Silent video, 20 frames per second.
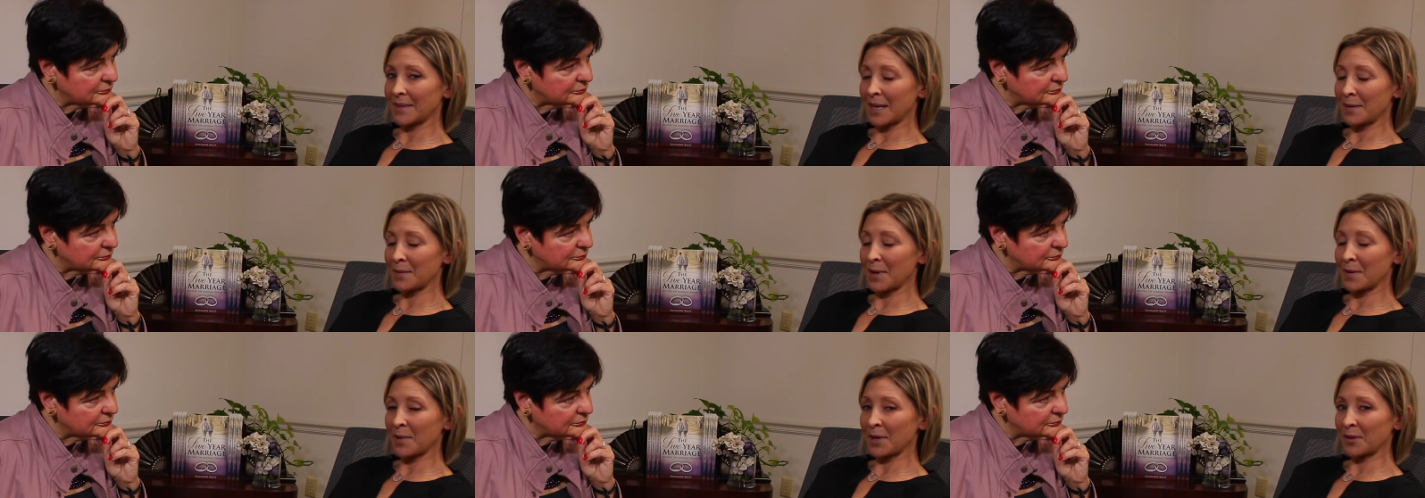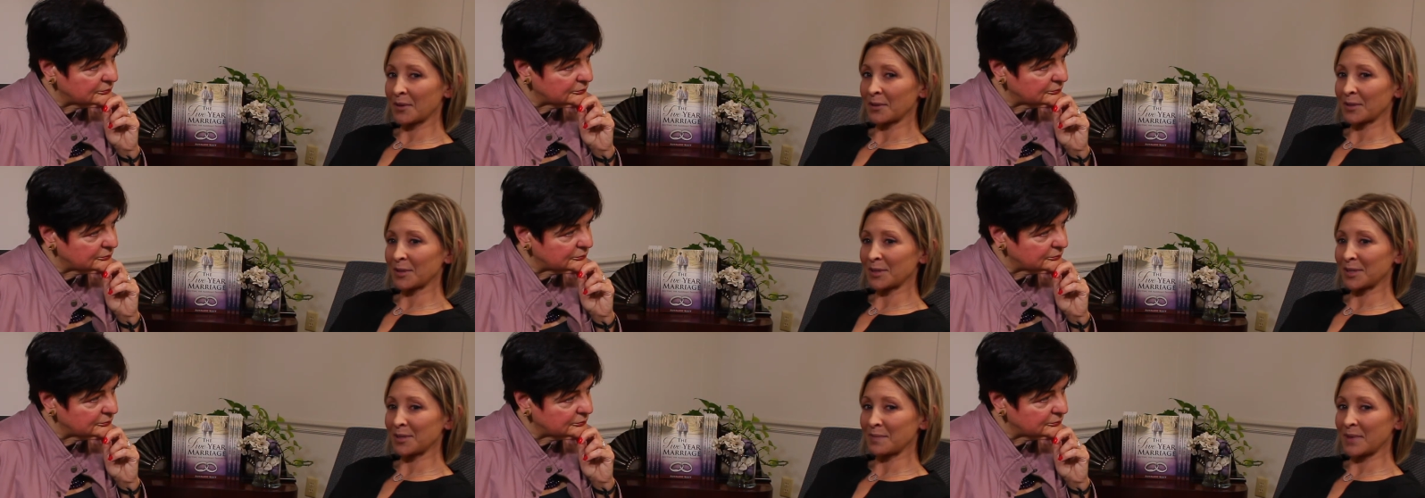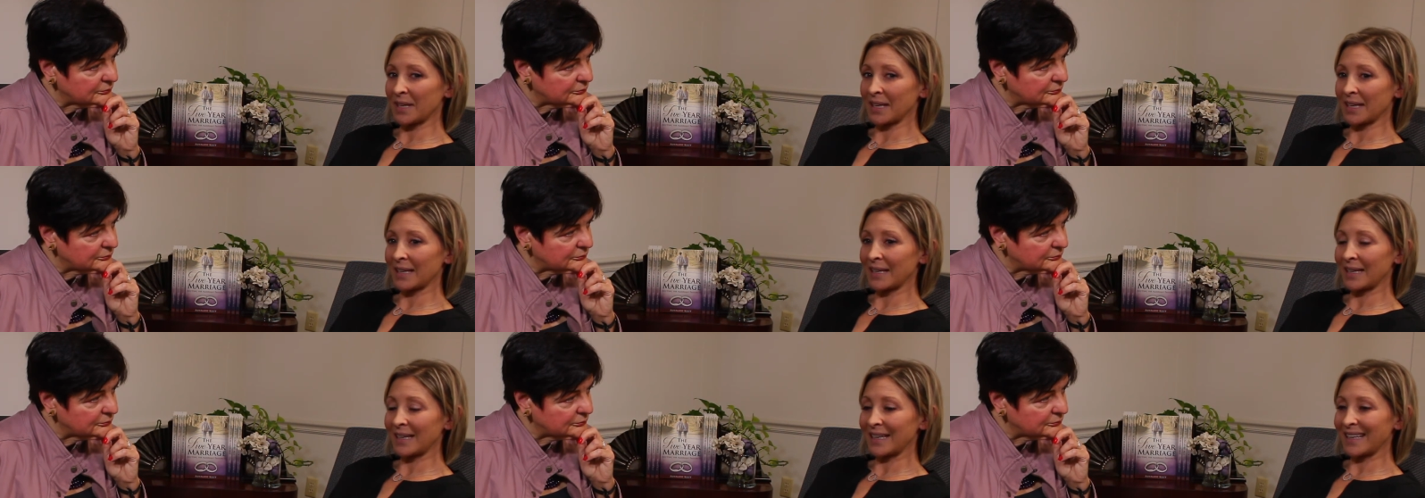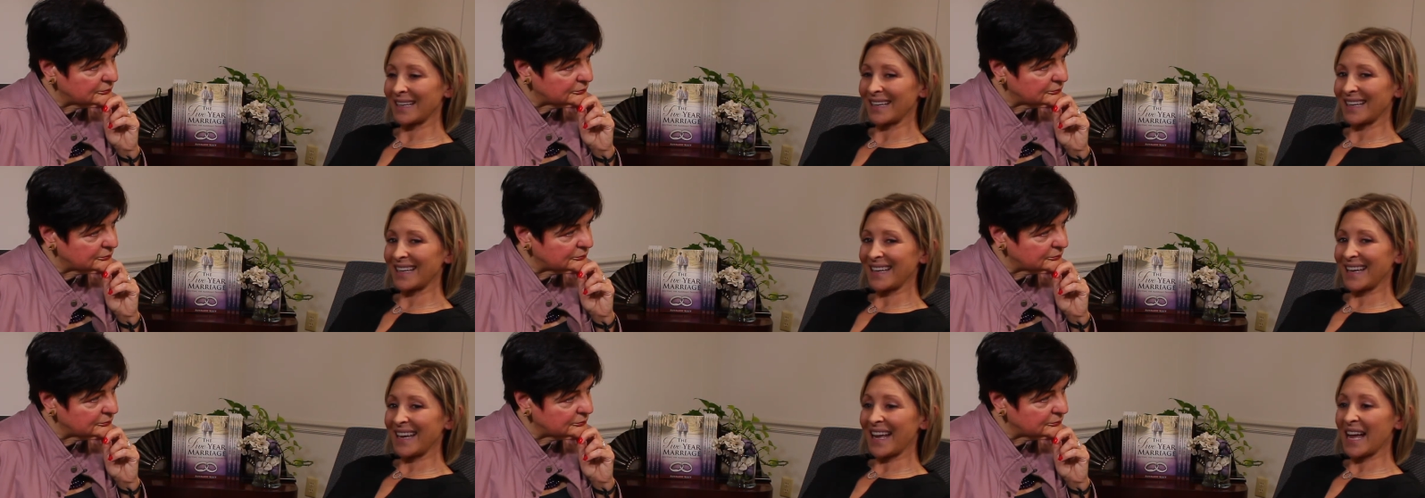Speaker 1: and my mother looked at me,
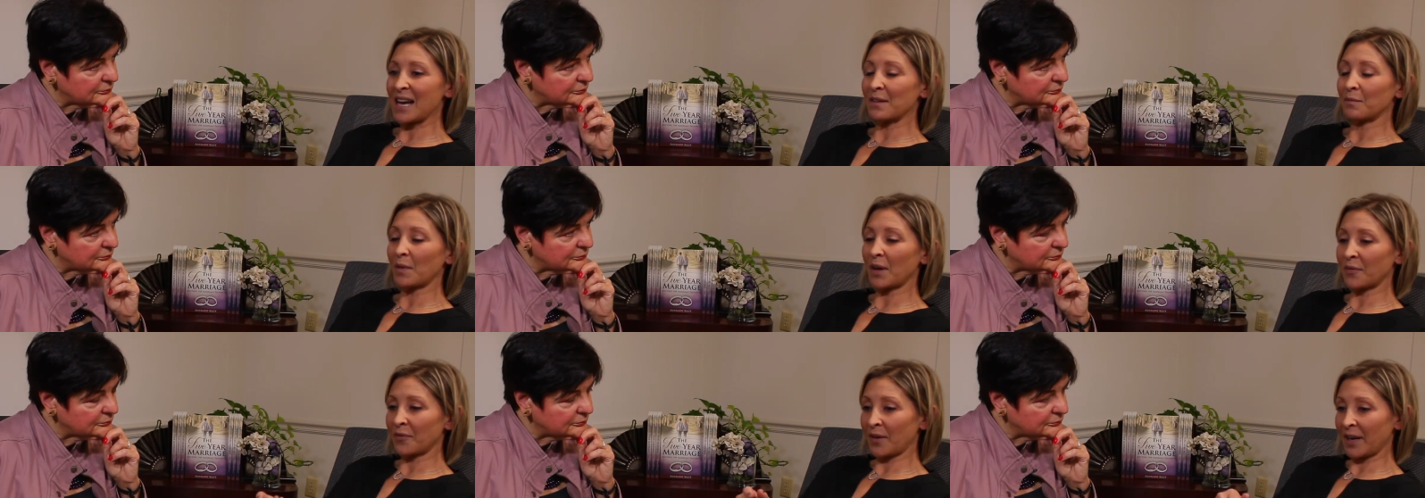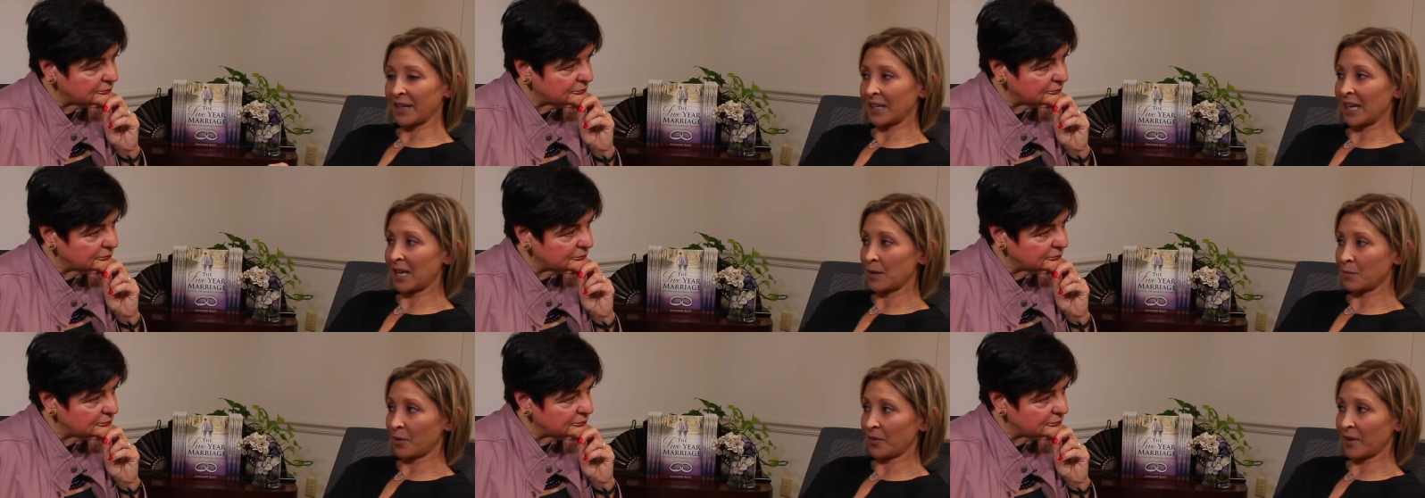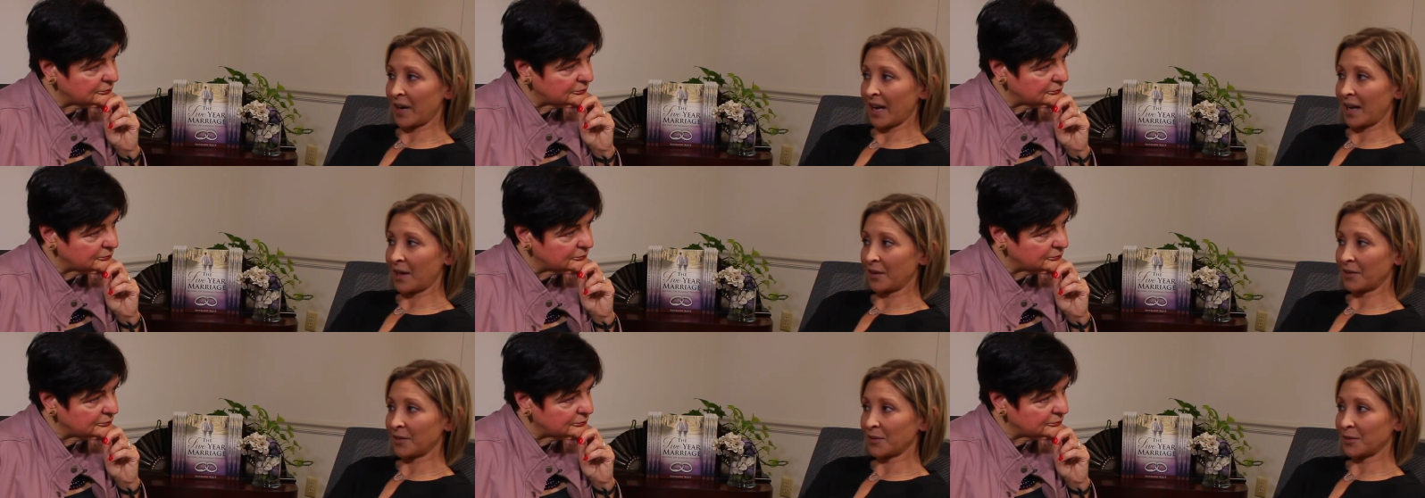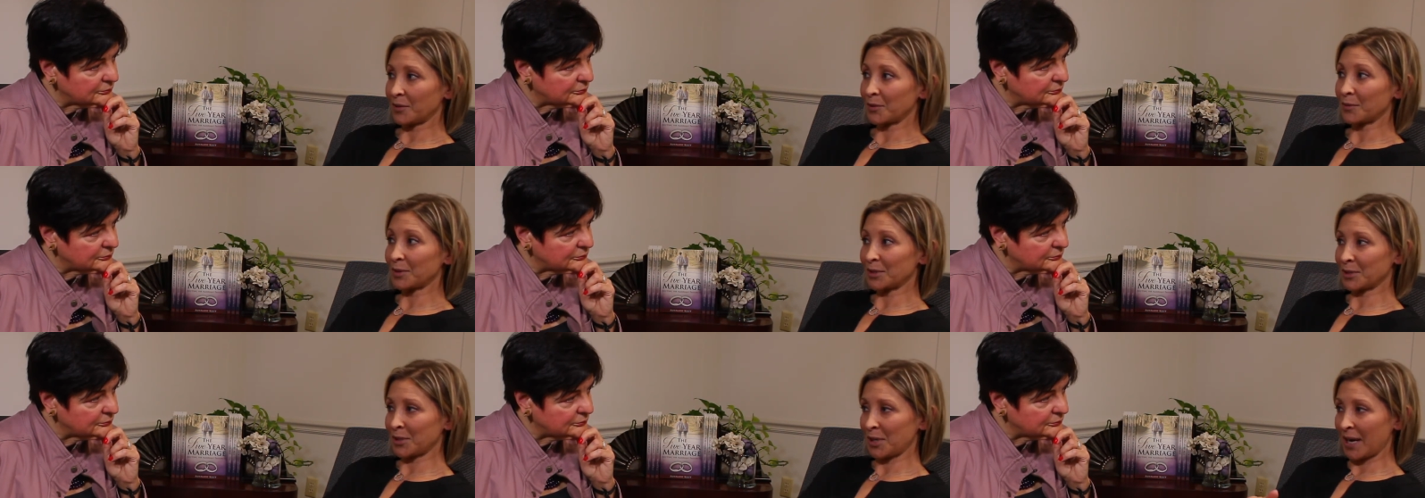and my friend came around
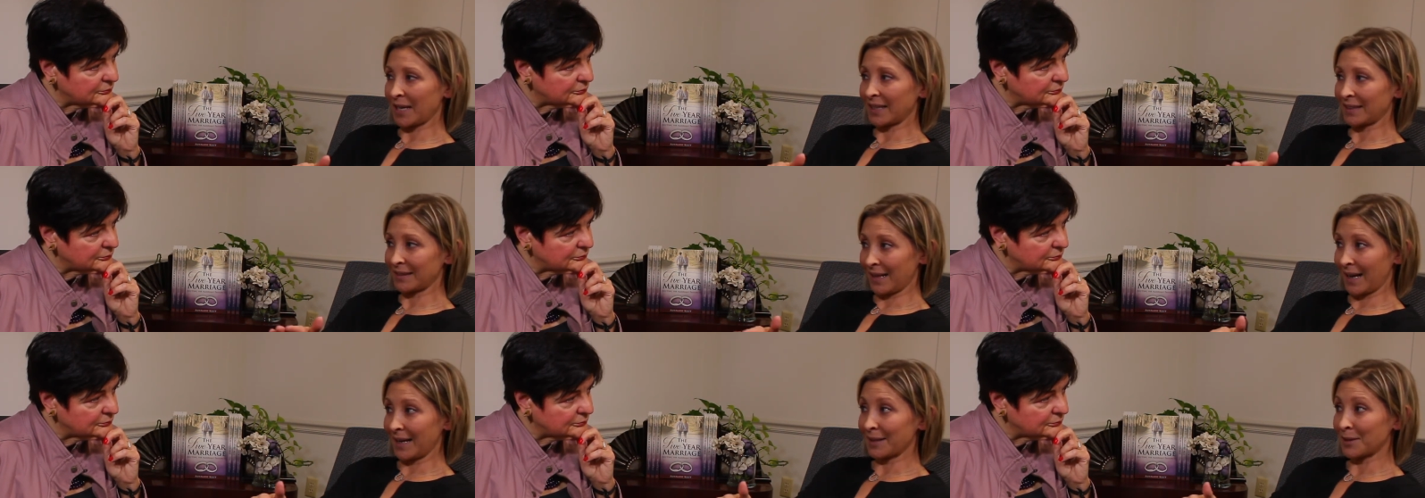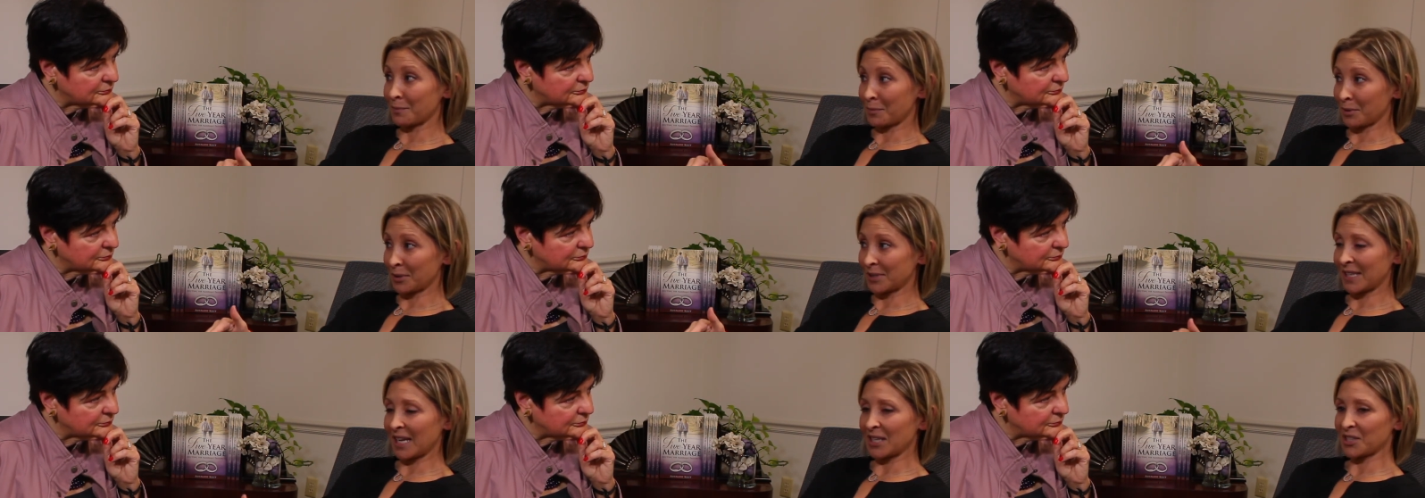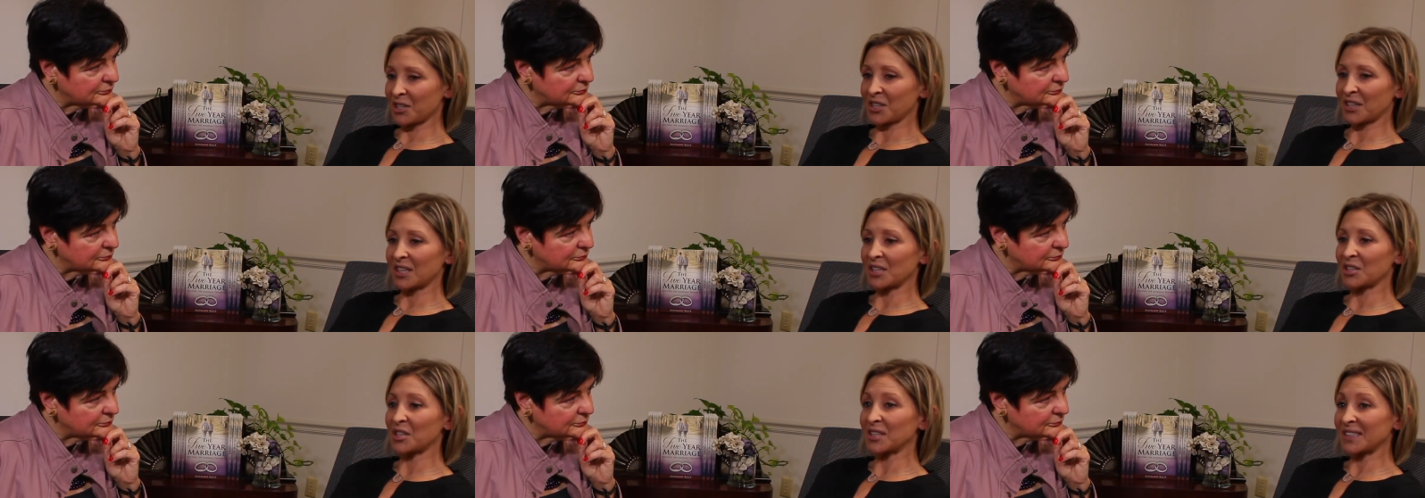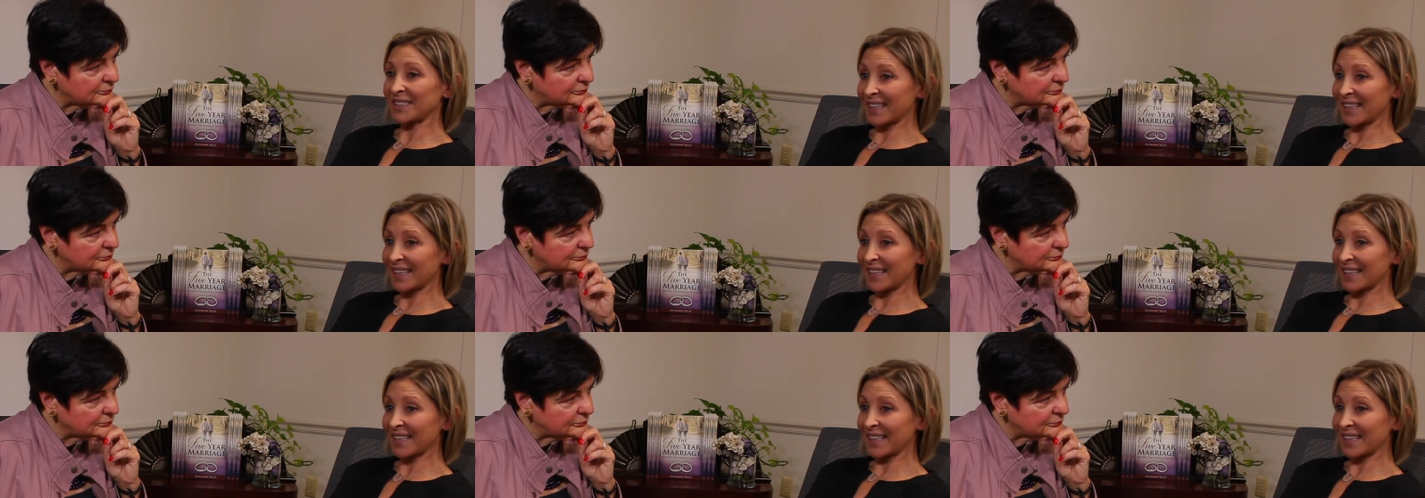who was trying to line the procession, and she